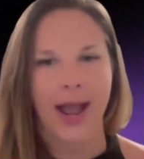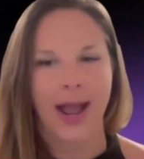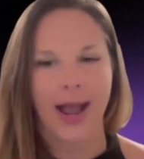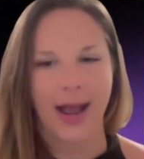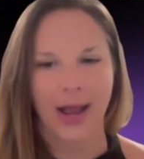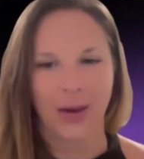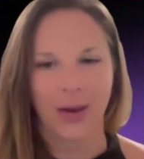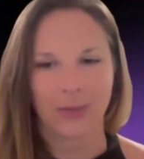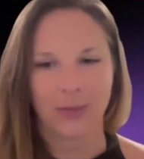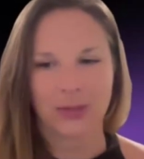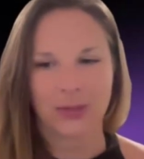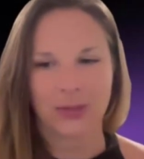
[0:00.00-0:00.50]

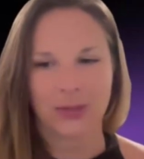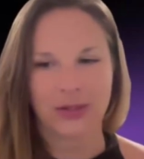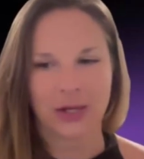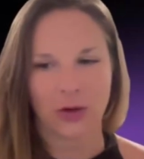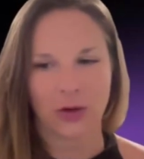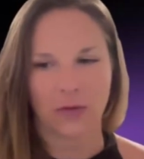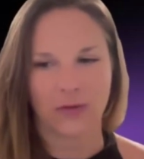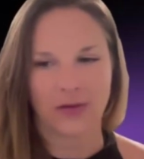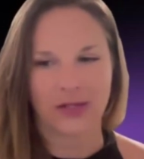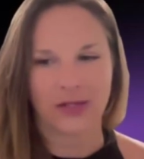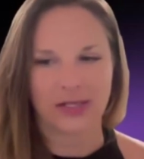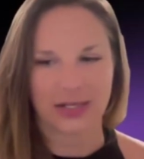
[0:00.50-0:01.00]
But
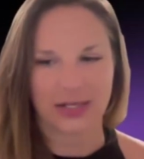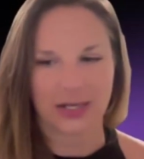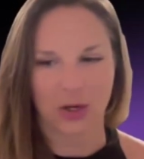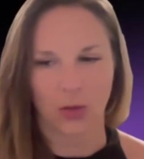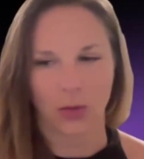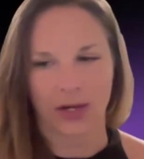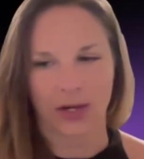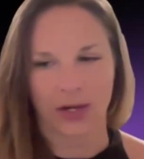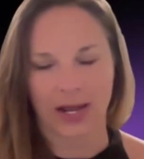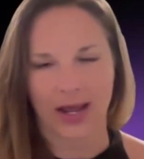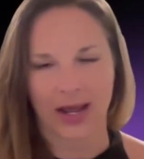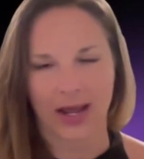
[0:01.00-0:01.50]
then obviously
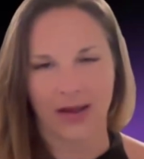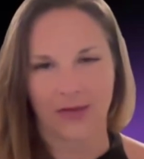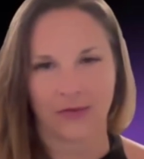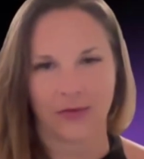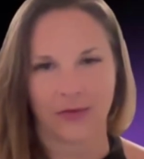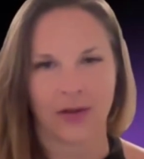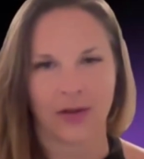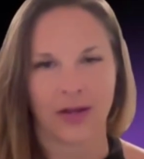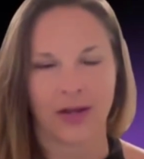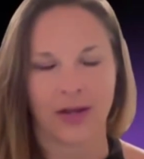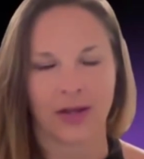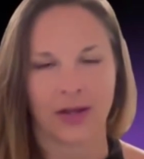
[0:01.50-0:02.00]
you want to
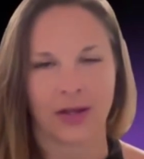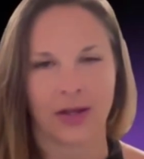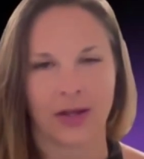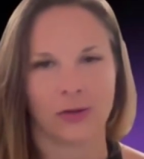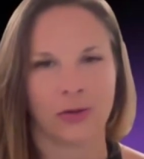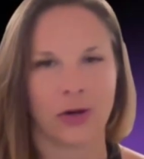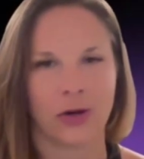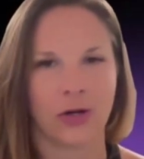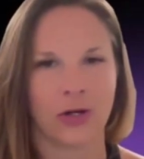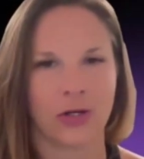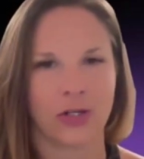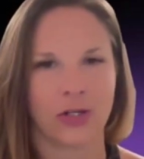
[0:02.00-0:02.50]
have a
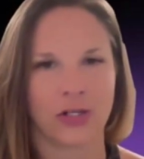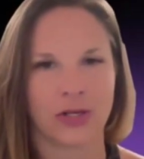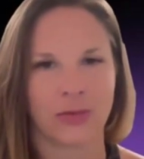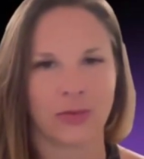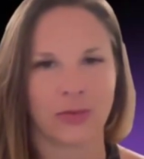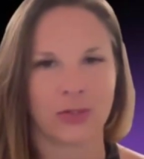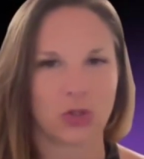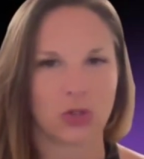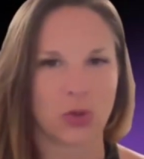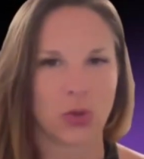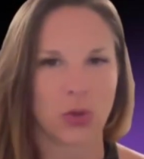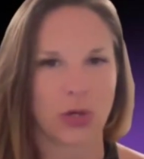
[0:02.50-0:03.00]
large
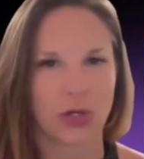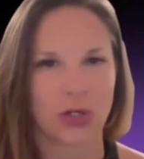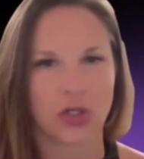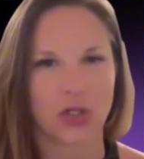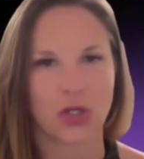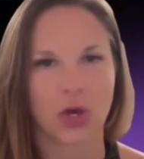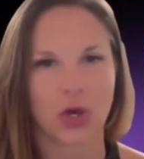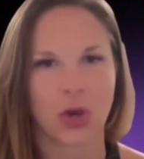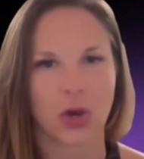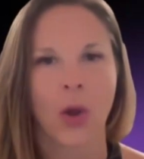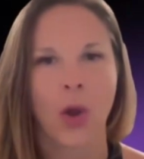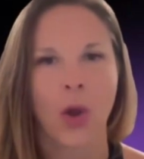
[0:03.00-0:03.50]
sum stored.
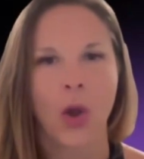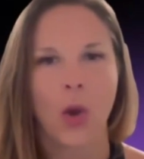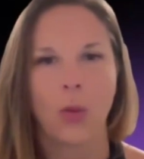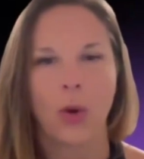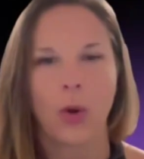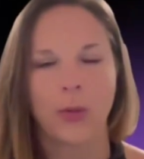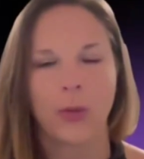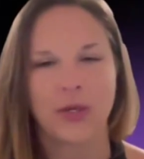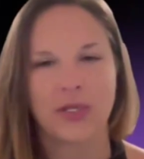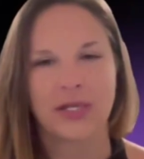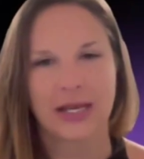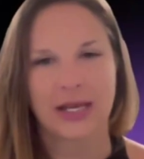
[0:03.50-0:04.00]
So
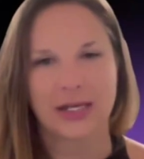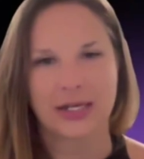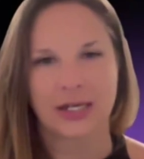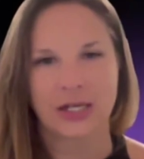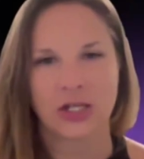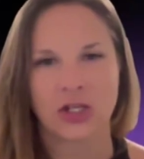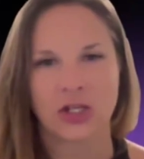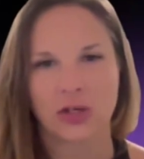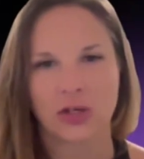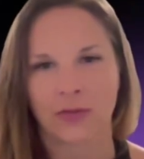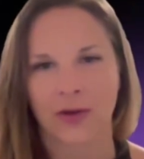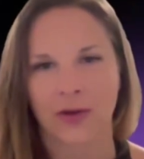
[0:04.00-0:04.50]
what
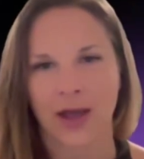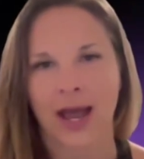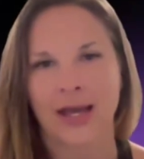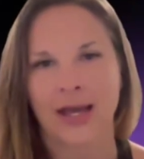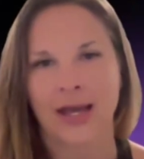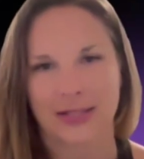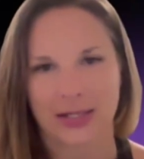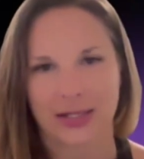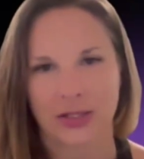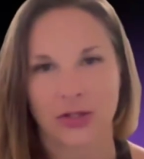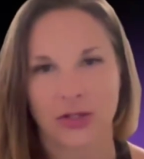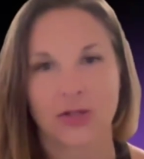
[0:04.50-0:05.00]
percentage of
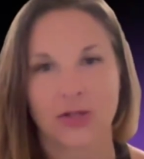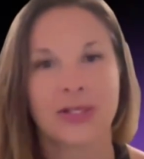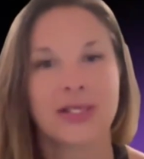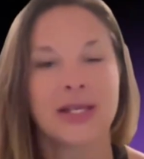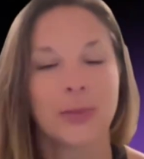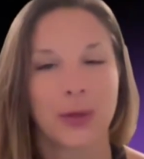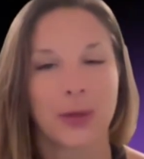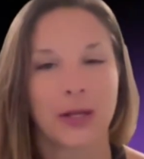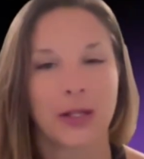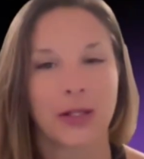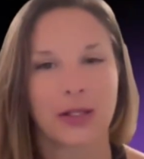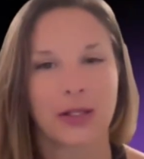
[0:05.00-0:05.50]
assets are
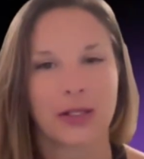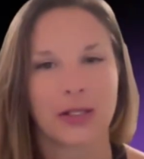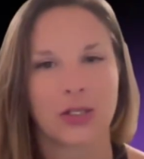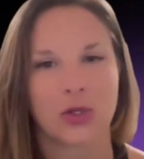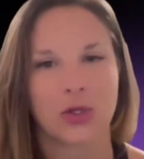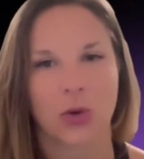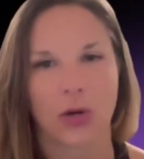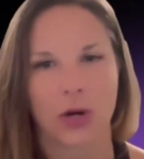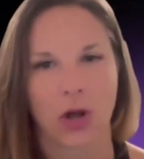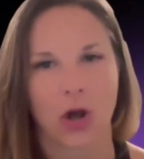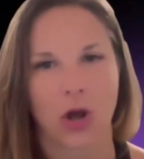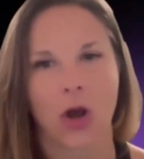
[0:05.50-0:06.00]
typically
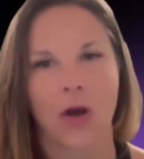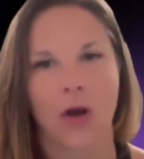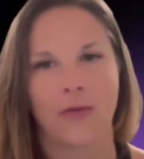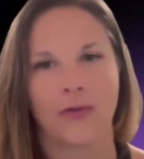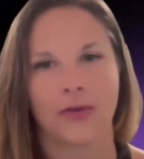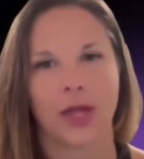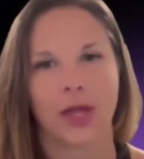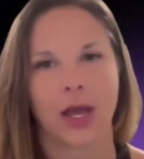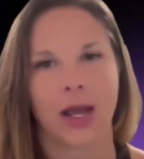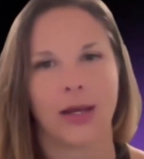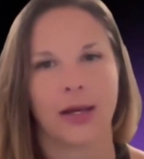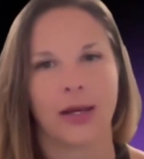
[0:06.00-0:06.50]
stored
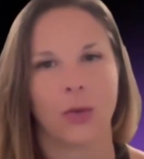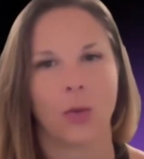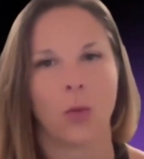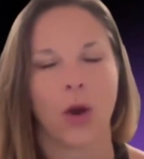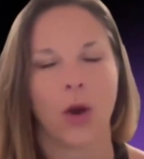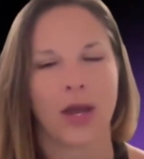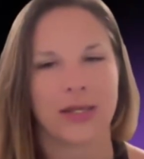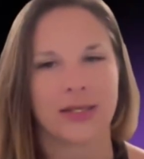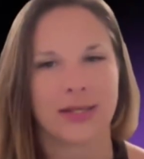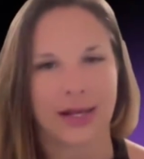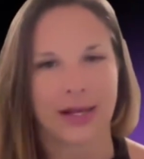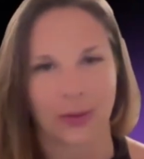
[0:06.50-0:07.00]
offline, and
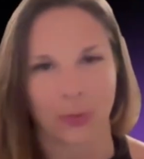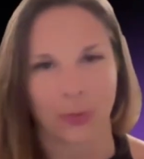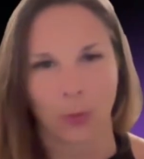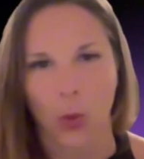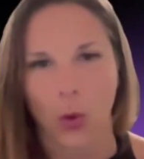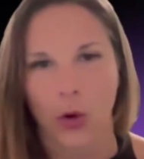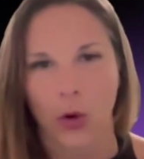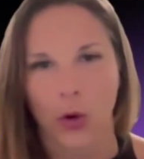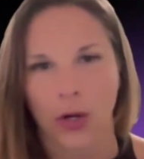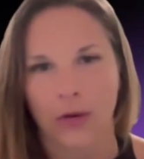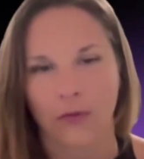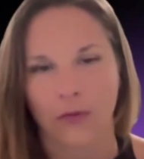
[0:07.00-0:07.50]
why is that
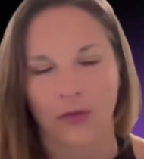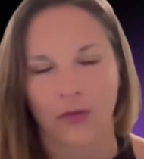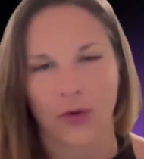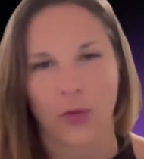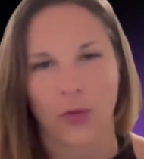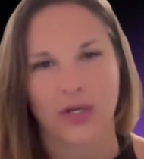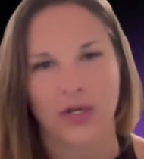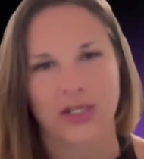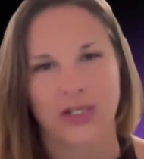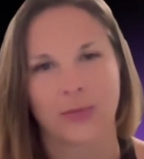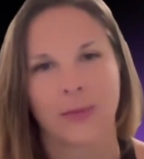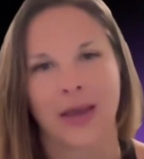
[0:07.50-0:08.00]
important for
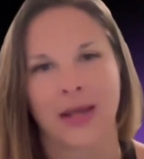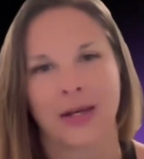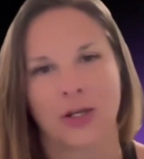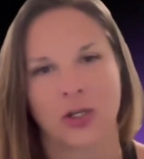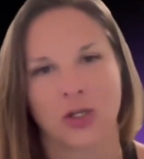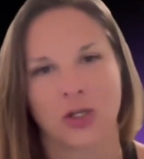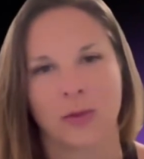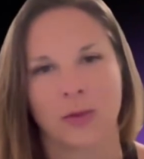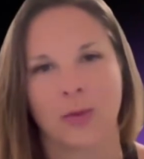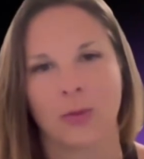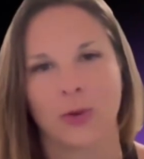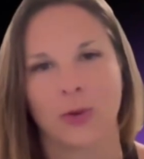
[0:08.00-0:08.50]
risk
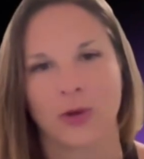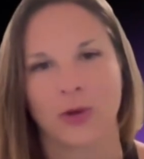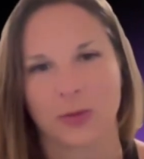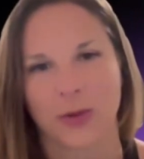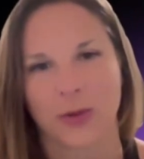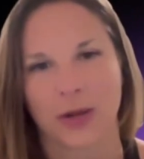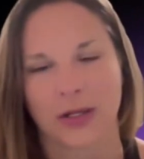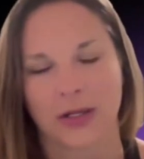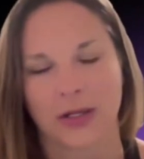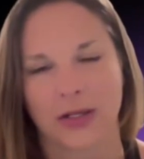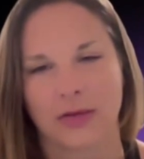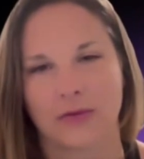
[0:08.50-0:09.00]
management
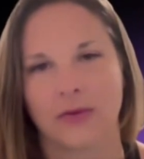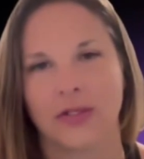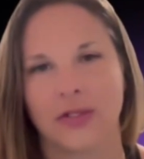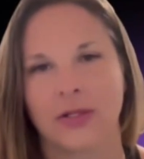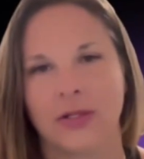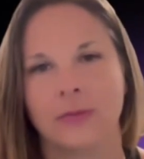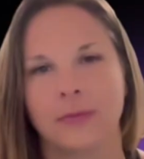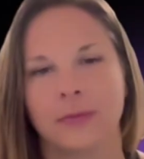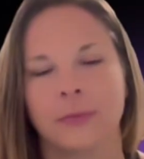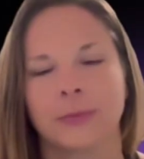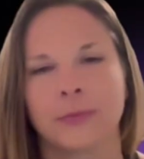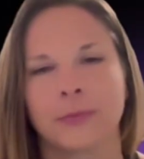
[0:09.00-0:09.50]

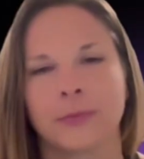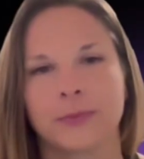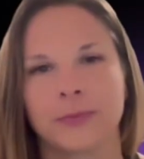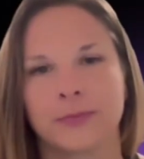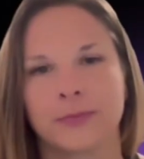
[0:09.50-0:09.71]
perspectives?